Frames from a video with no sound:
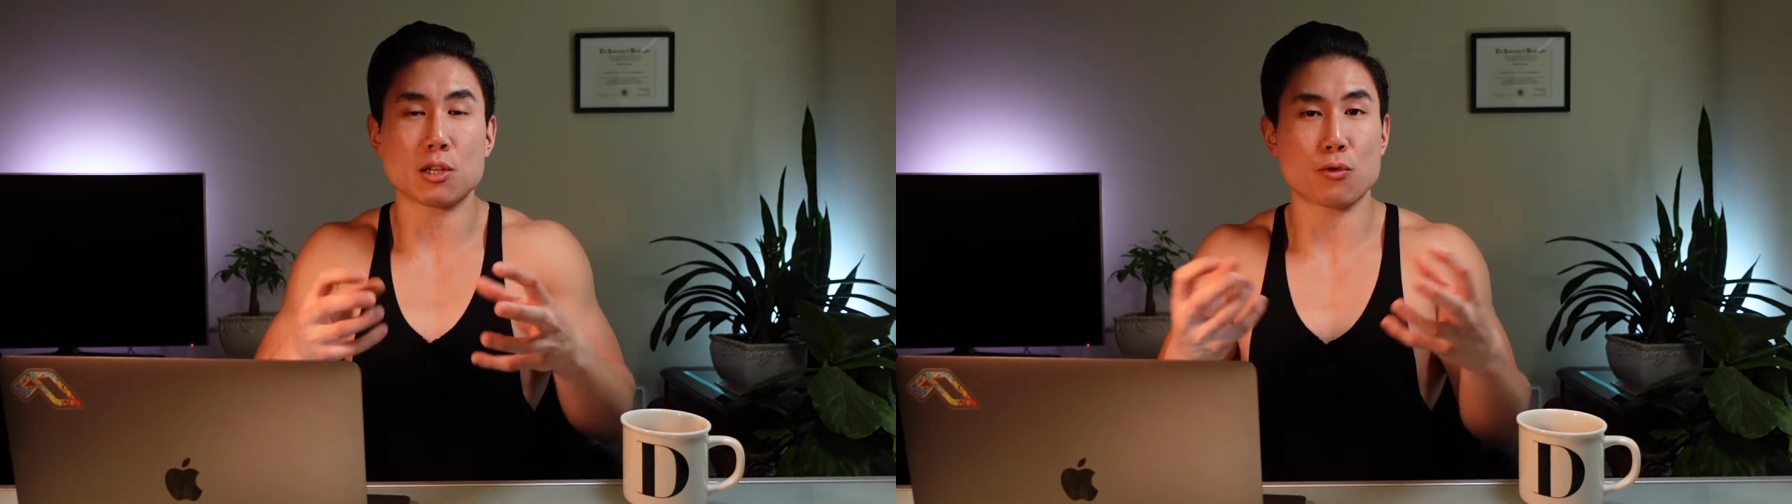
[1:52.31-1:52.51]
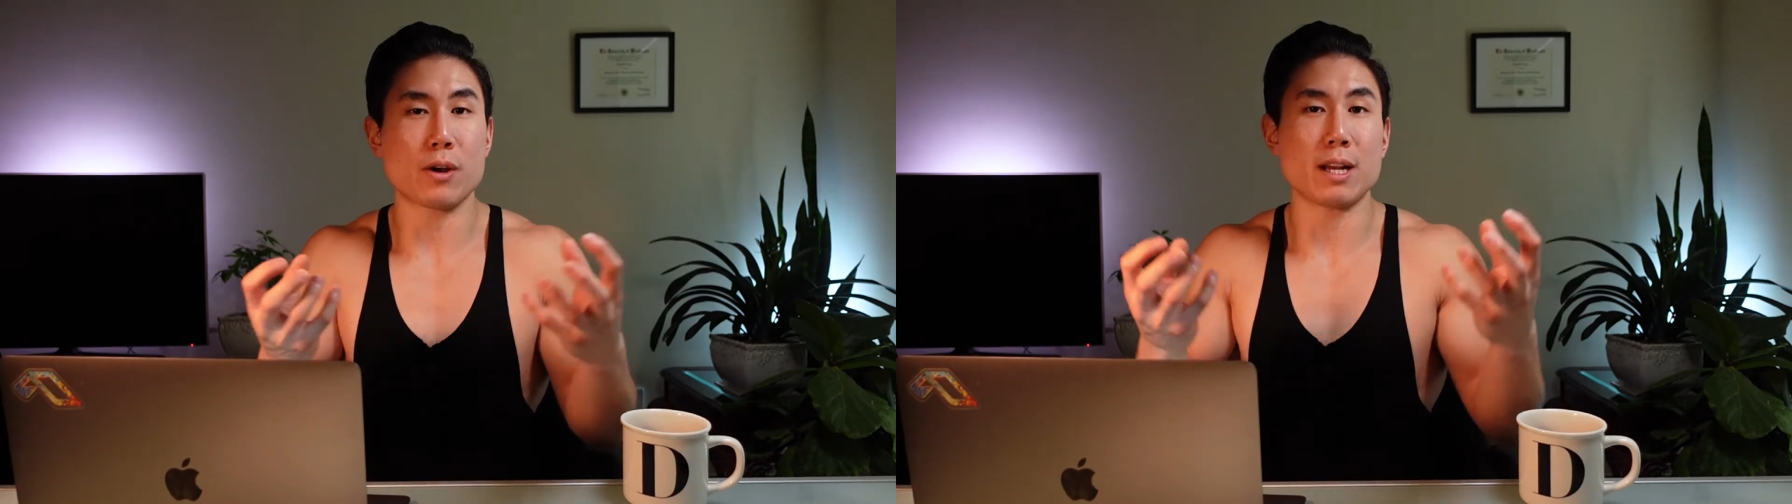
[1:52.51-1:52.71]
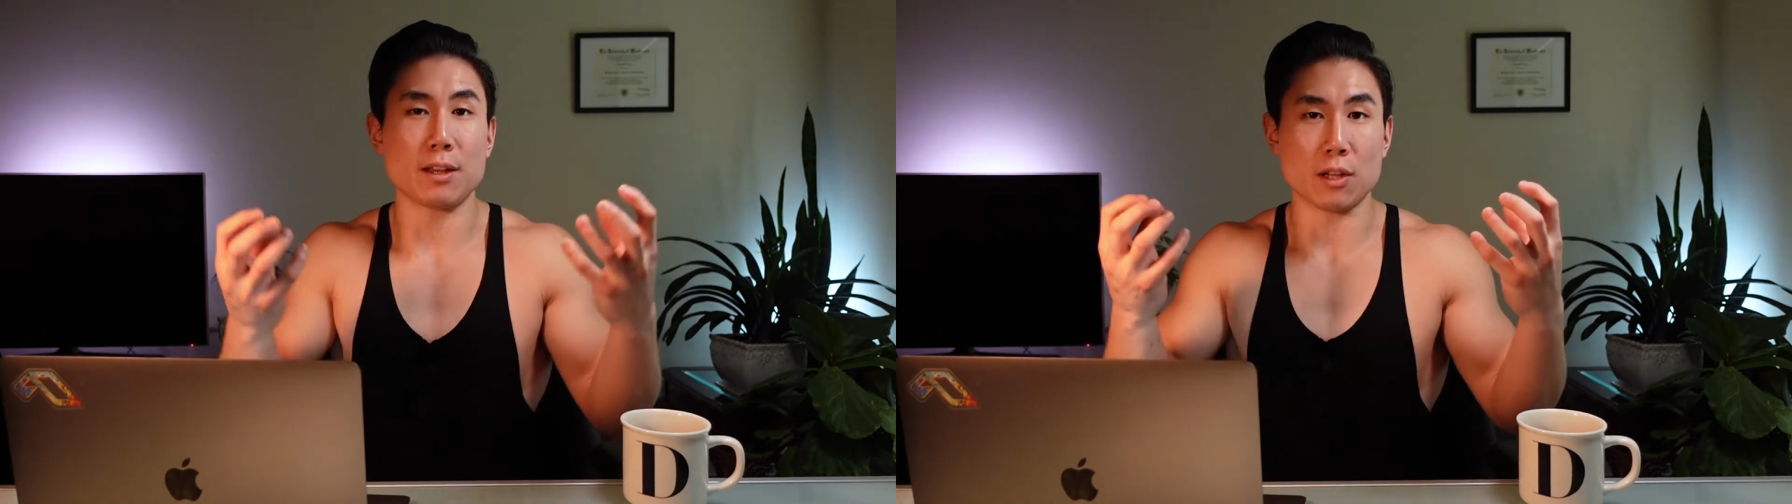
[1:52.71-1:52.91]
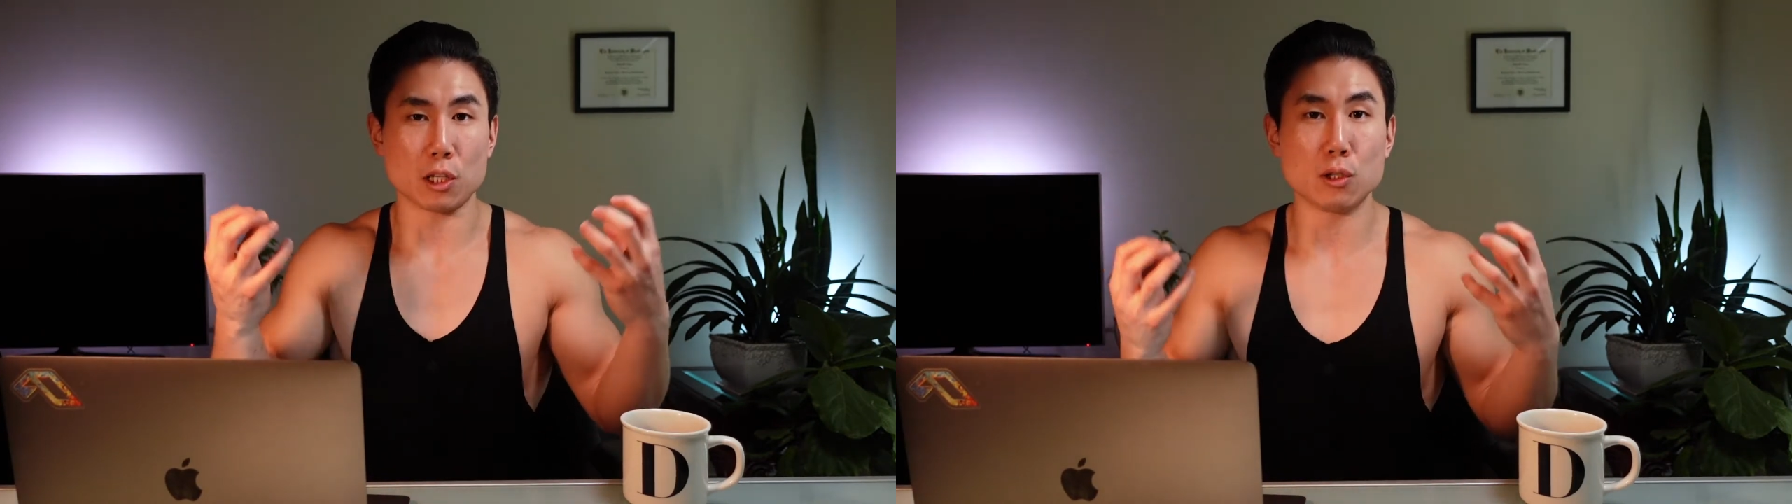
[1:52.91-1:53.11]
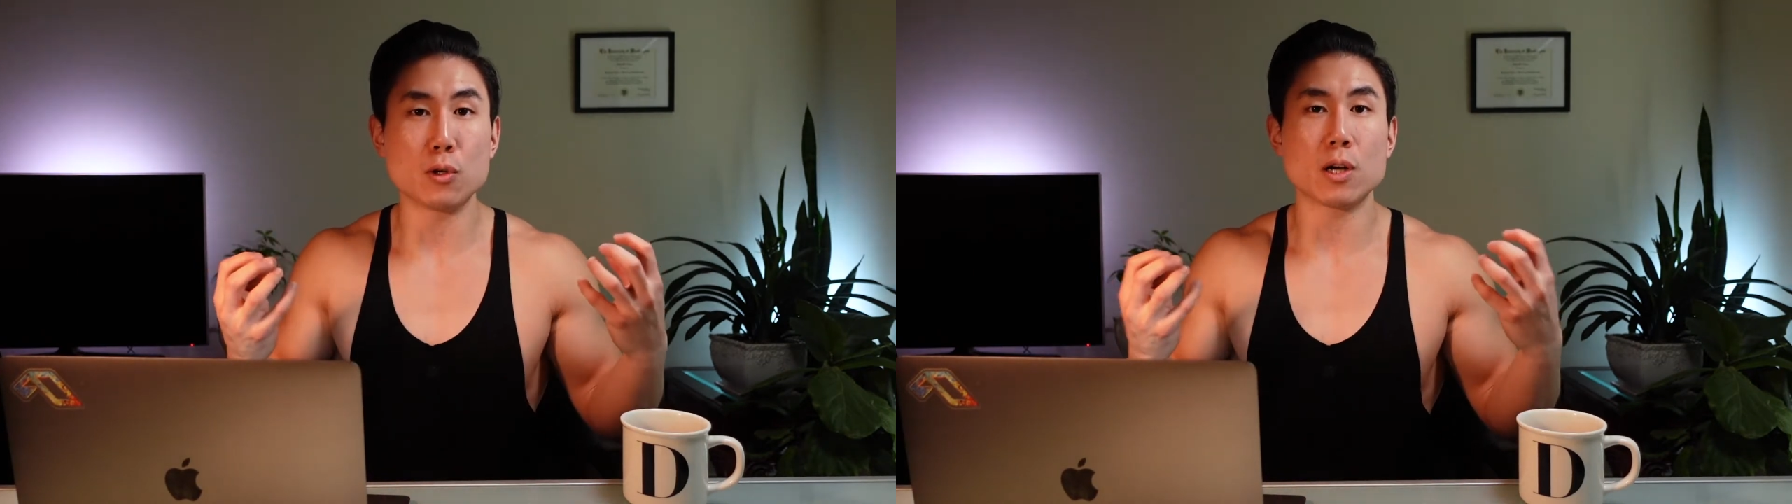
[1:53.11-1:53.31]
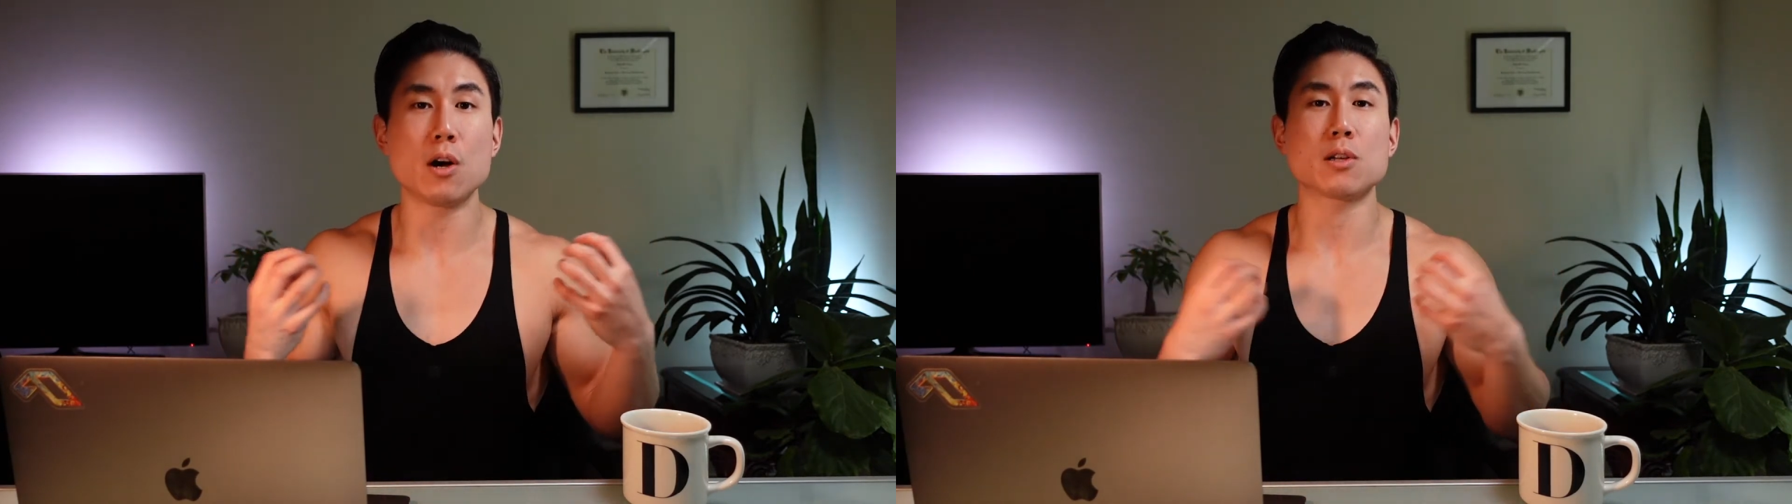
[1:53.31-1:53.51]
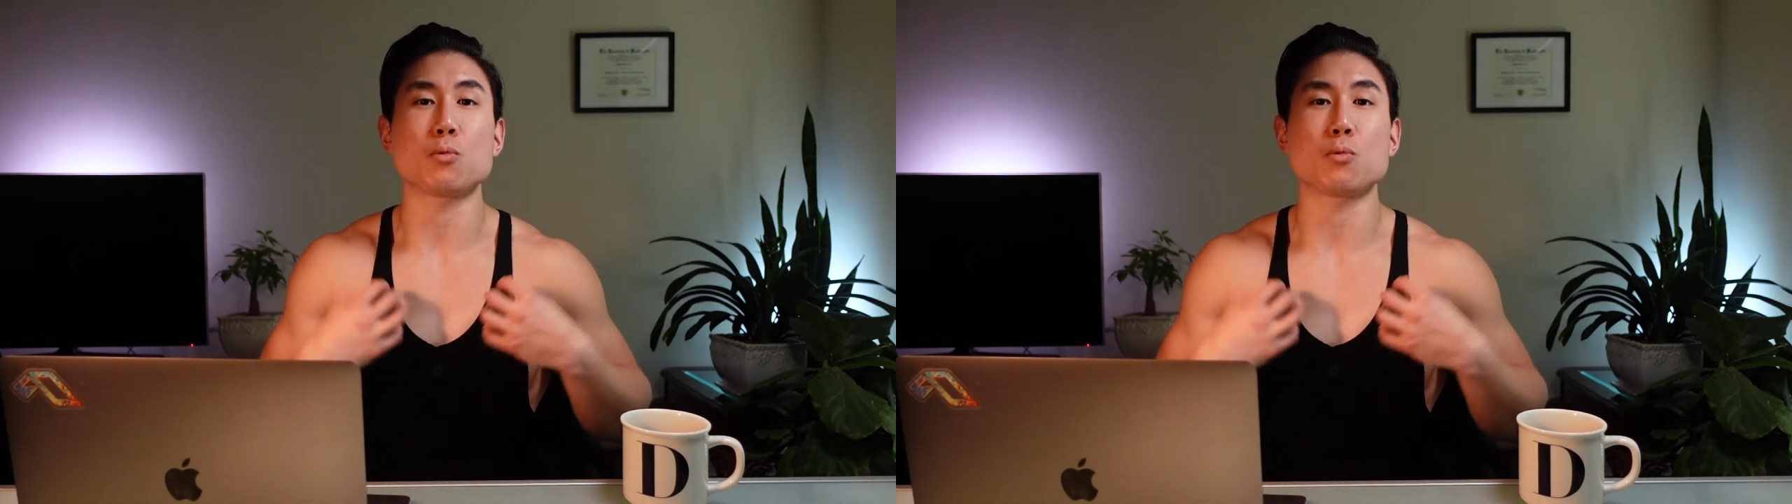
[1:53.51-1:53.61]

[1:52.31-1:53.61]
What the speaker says: creating the glucose,